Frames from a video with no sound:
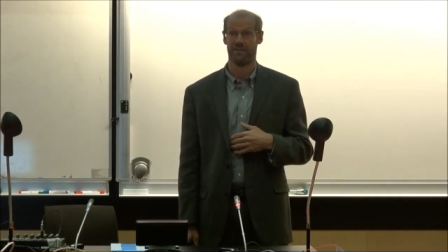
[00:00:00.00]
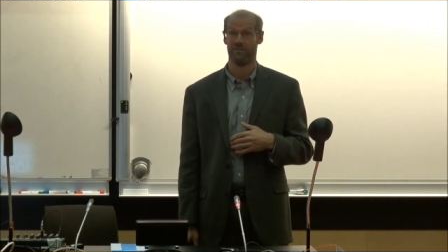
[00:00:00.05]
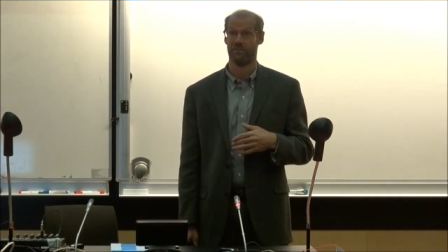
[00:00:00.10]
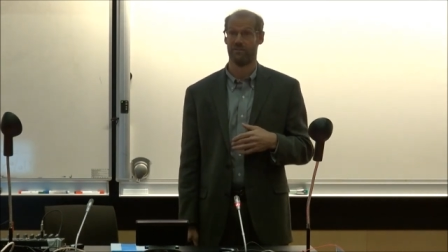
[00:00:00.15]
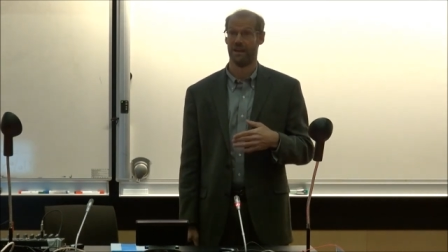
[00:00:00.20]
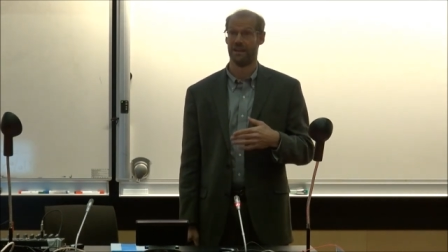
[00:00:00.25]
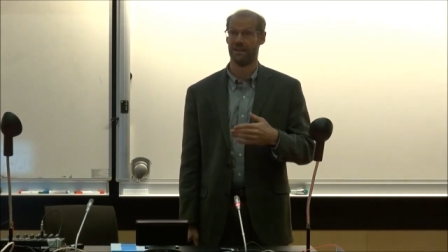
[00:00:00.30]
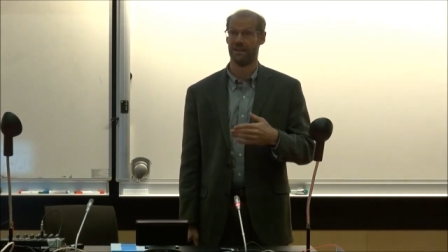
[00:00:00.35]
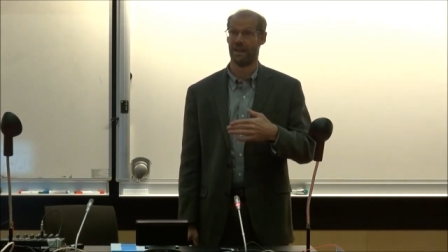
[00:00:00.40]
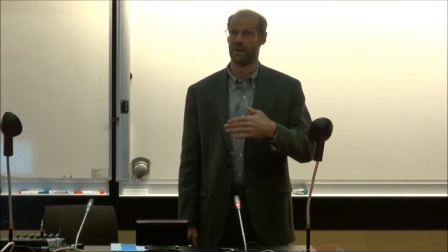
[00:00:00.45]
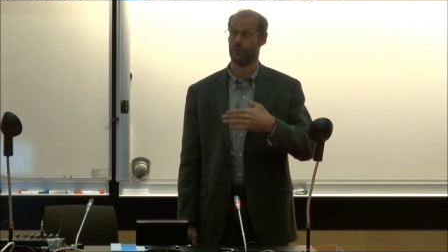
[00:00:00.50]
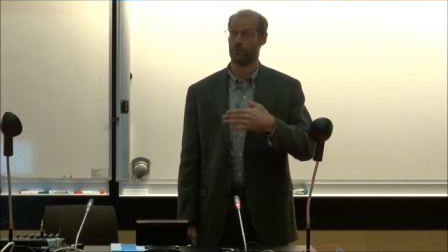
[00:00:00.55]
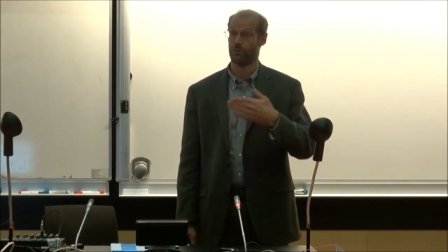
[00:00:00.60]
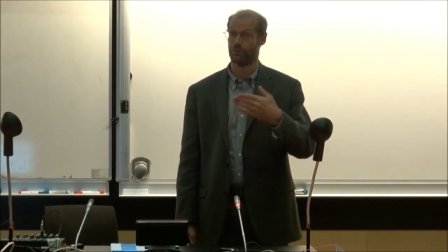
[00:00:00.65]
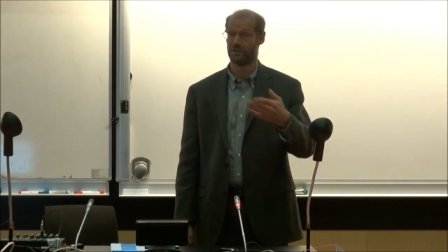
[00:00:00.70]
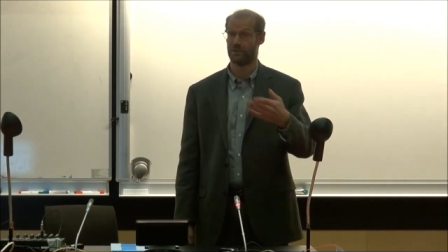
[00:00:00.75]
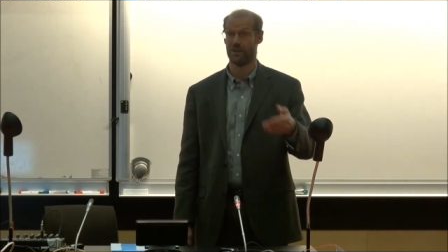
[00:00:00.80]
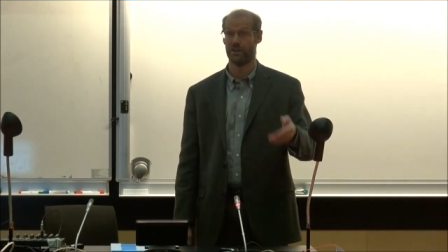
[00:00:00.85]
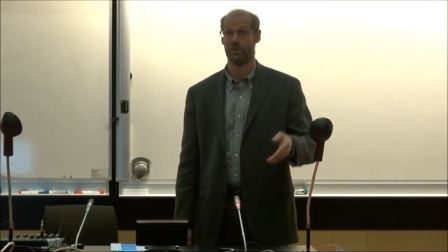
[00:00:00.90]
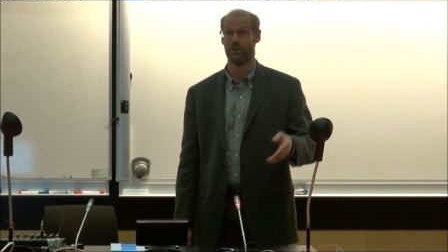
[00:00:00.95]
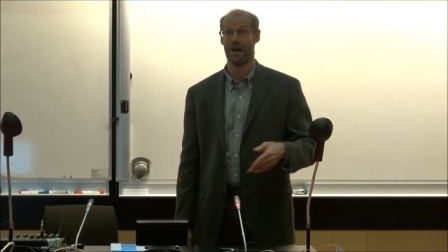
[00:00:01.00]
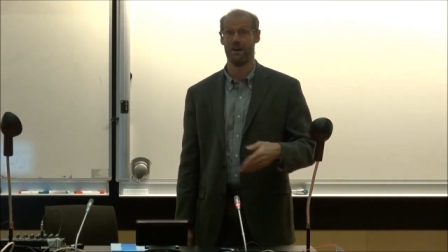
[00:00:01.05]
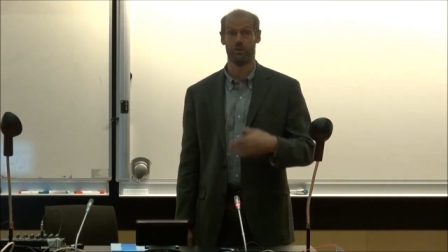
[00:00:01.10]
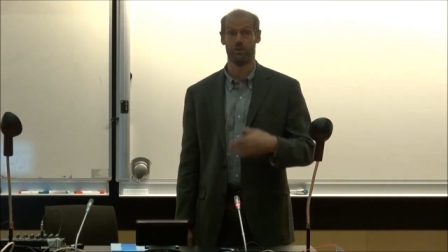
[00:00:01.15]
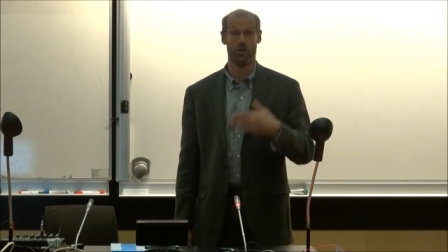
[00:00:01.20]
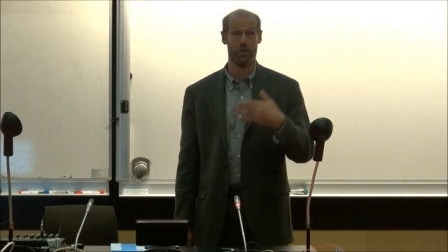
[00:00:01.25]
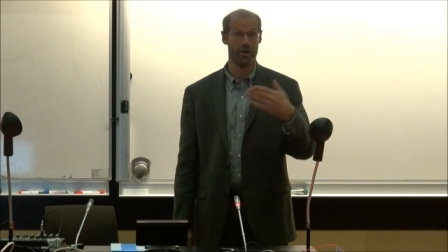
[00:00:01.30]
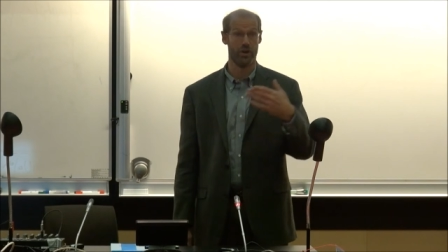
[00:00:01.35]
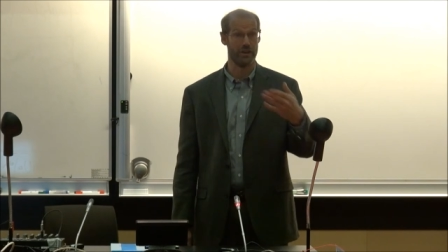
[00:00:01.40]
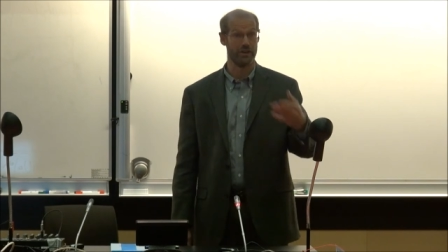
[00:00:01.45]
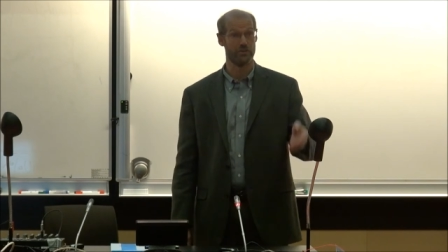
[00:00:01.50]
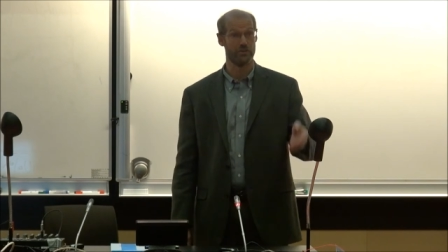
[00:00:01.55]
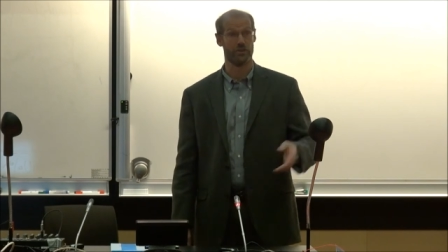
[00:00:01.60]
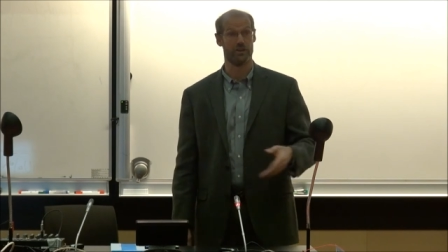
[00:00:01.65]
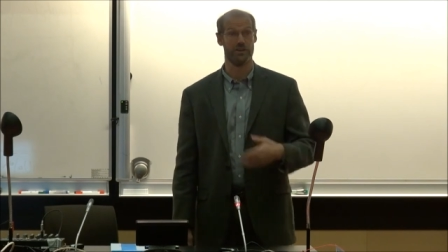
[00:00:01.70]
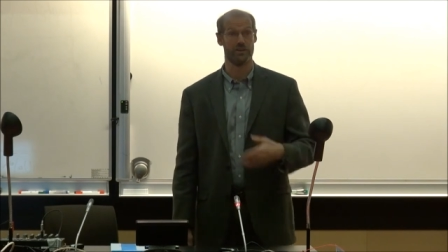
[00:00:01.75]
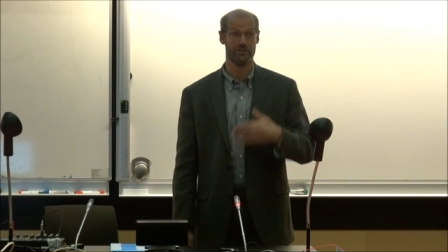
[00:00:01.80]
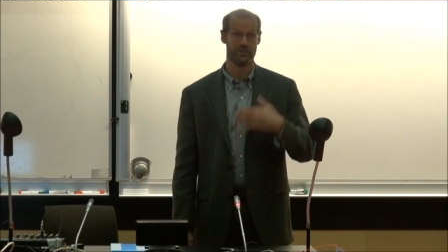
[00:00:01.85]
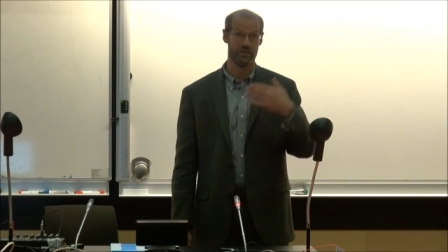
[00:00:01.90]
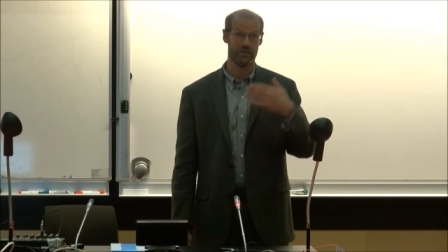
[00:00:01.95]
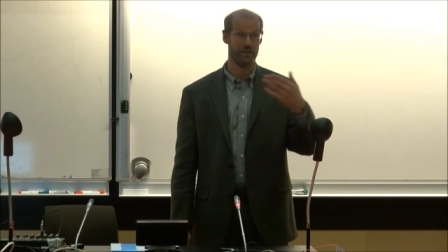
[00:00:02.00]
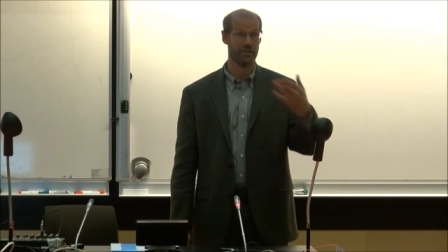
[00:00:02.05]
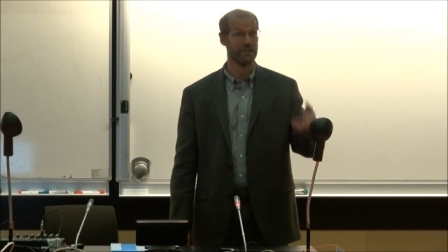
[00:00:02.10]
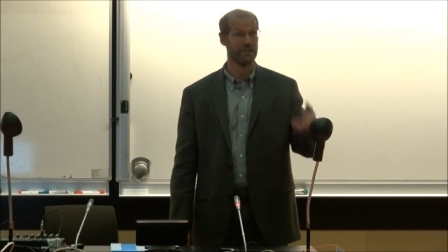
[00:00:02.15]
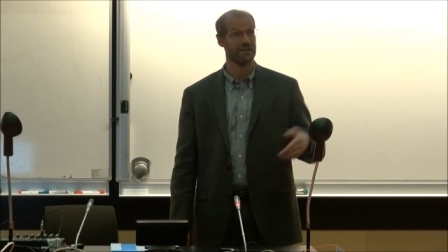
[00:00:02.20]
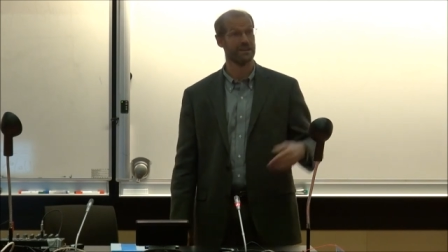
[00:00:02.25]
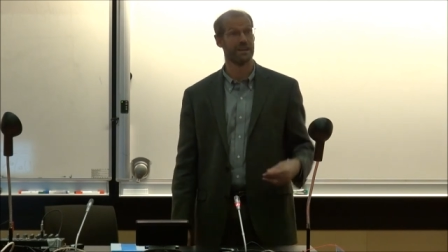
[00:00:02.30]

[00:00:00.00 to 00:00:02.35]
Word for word: Finally, I won't tell you how long it took us to